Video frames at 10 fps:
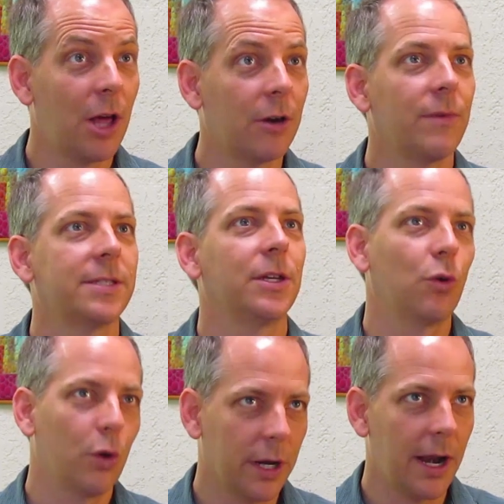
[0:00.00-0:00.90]
lot of
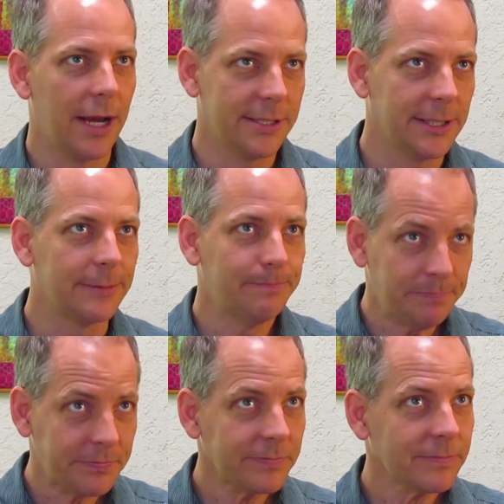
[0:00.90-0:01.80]
resident organizing,
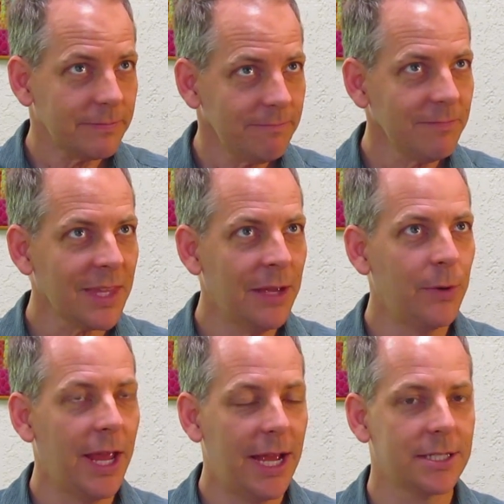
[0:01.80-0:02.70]
and
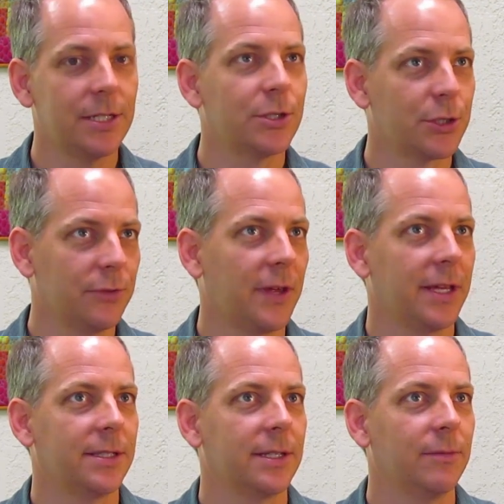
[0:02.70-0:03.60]
we asked in
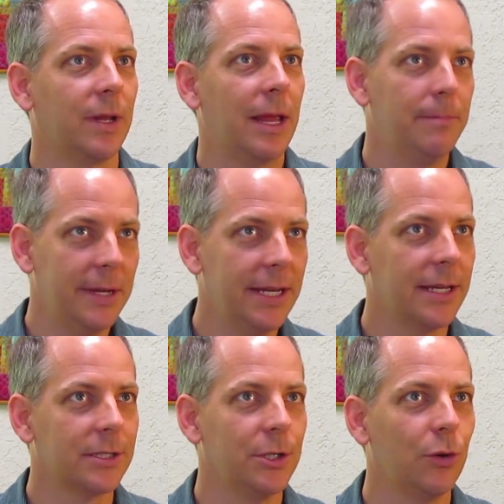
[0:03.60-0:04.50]
surveys and at
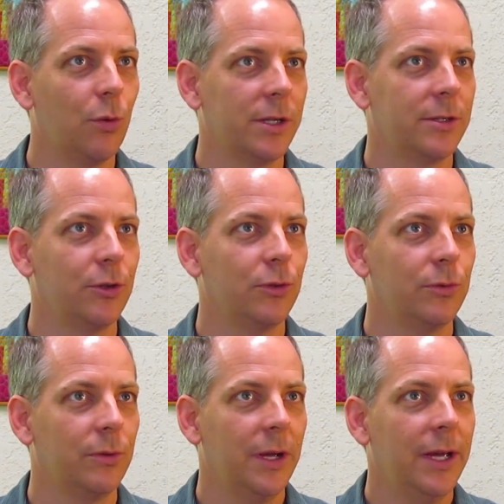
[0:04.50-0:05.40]
meetings, you know, what do
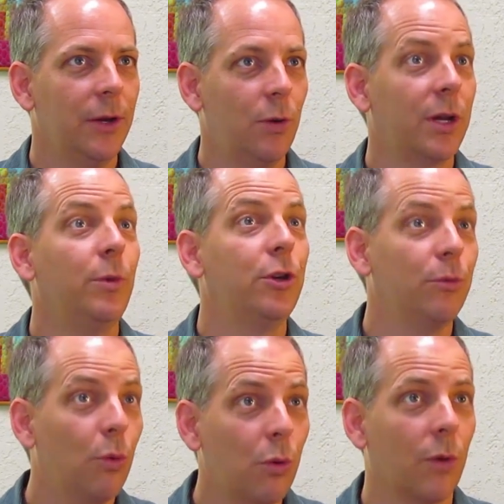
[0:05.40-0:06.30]
you what can we
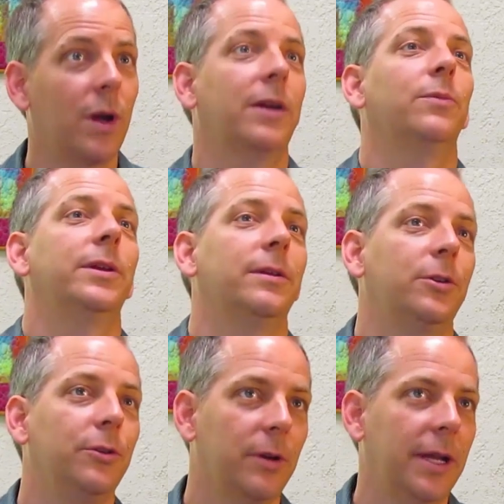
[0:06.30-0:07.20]
do more? What could we
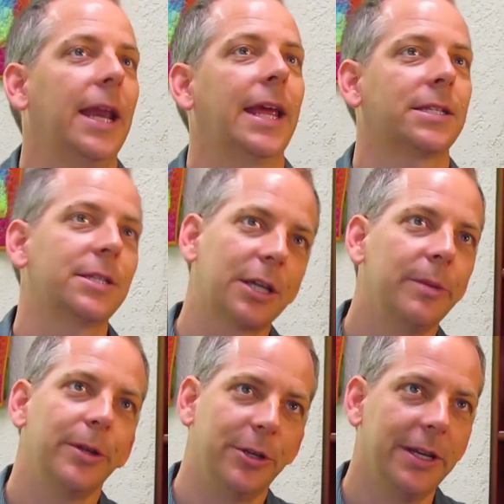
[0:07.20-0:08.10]
do to enhance the
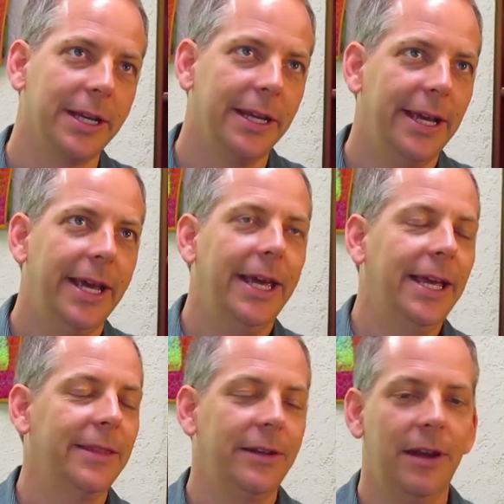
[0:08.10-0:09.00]
community?
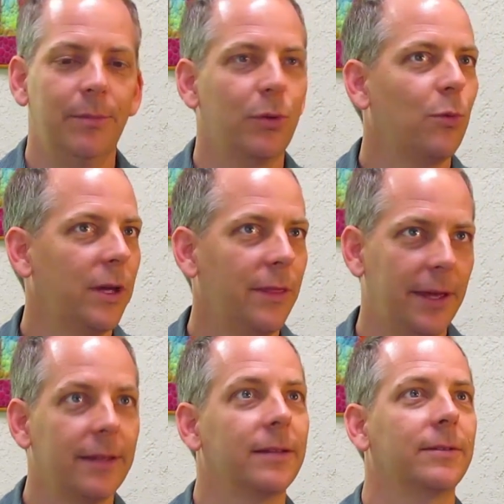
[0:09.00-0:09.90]
And the number one
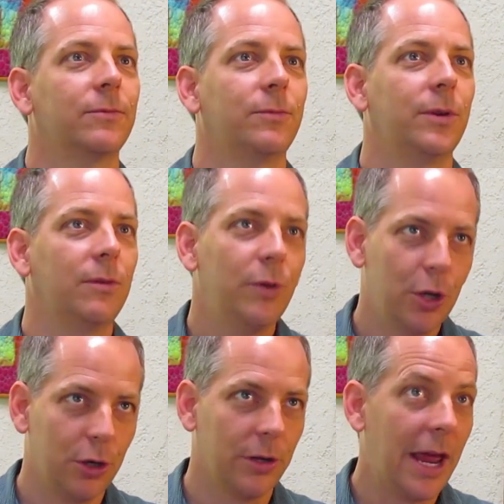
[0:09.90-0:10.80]
thing we, we
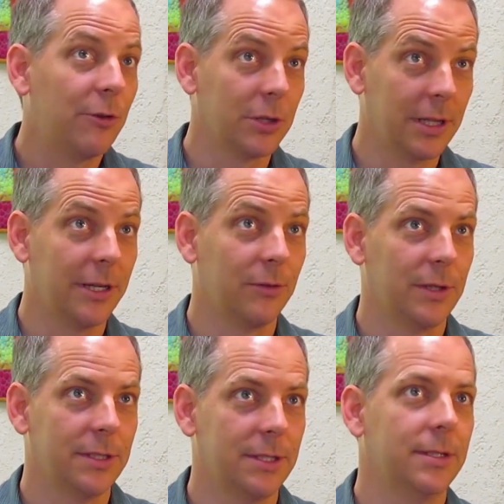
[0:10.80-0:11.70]
heard loud and clear
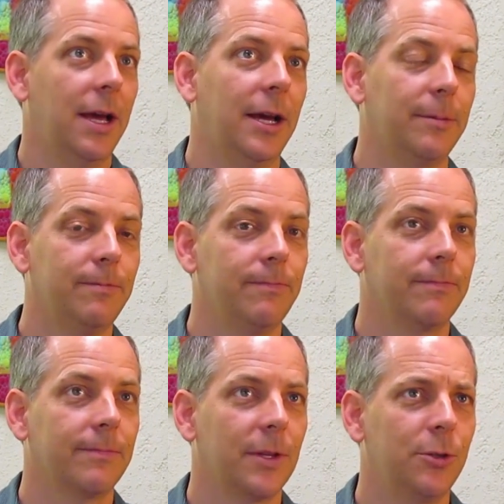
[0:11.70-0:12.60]
was um,
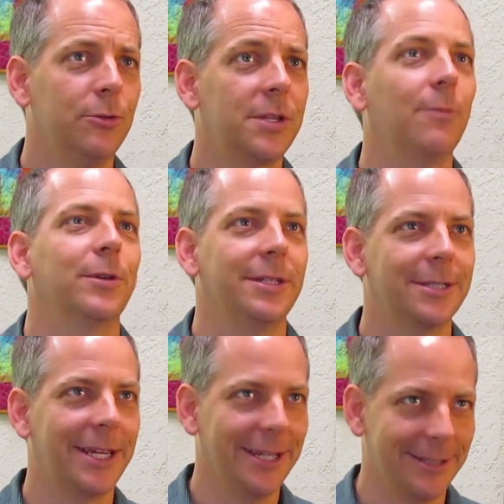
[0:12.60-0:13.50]
do something with
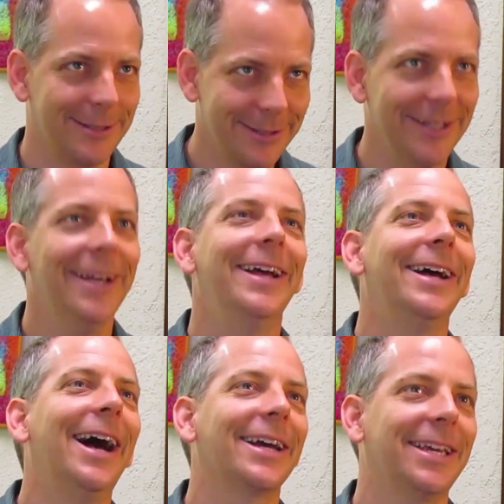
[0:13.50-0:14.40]
these kids.
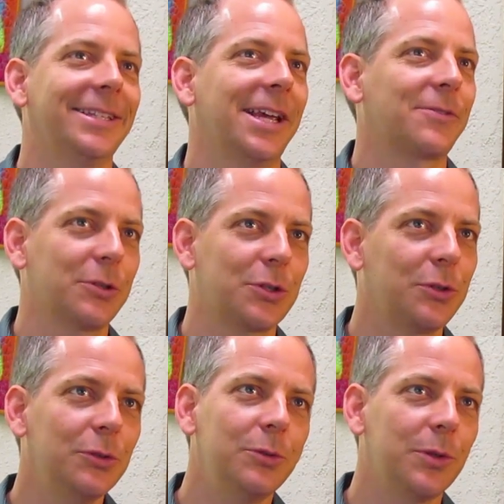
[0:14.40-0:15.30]
Uh, kids after
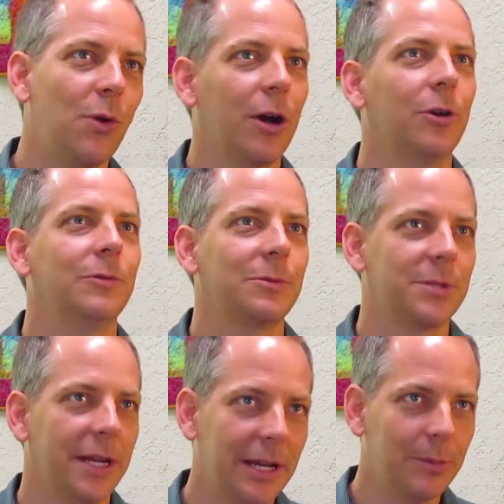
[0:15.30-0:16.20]
school would walk home from
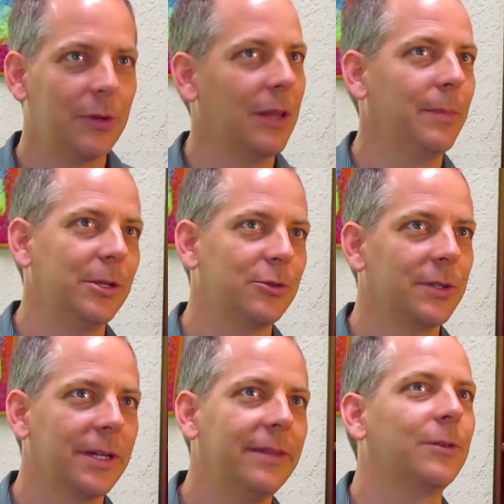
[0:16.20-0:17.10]
St. Elmo
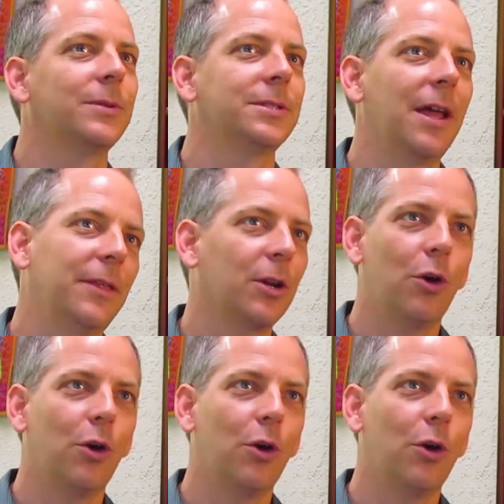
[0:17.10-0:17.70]
Elementary and there was nothing